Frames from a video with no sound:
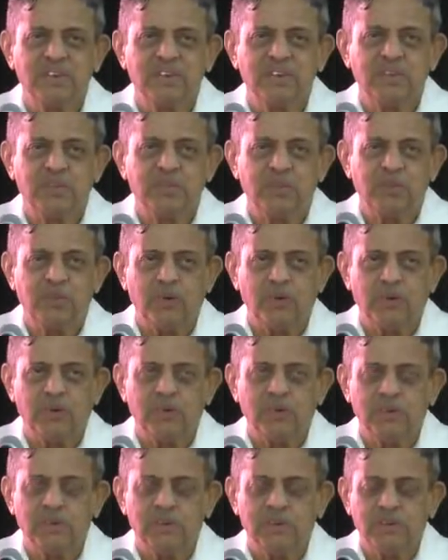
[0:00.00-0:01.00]

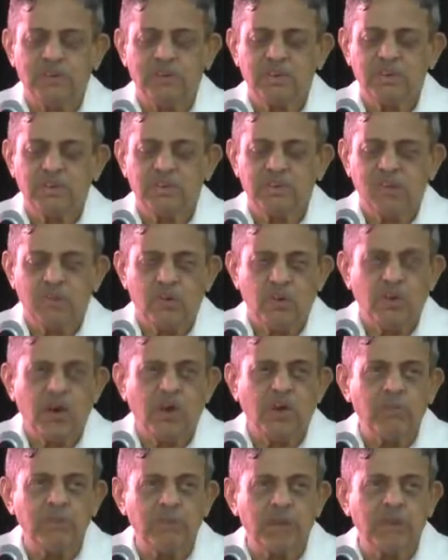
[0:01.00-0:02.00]
Therefore,
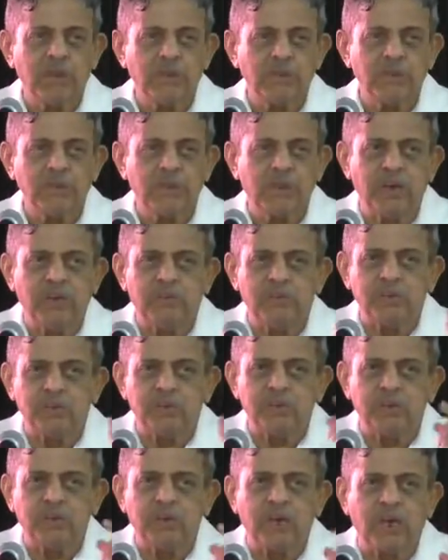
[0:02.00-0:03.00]
yoga begins when
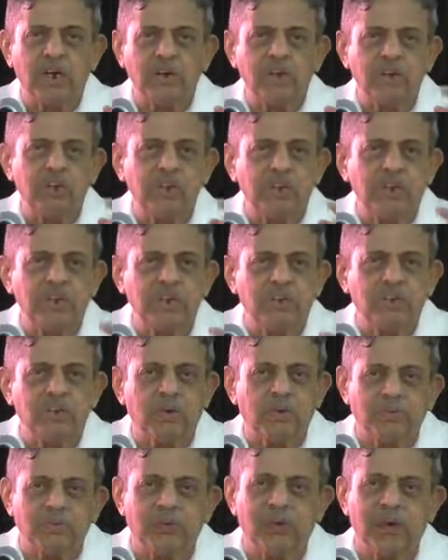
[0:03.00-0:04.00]
you start using
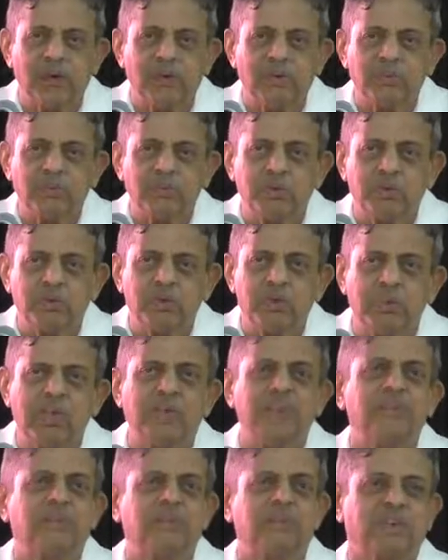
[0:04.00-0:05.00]
your freedom to
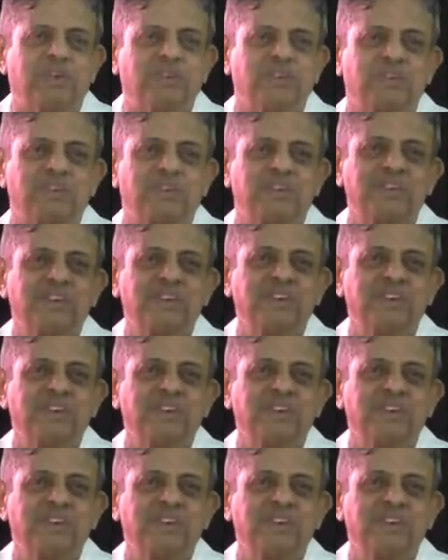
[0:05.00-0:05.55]
change ourselves.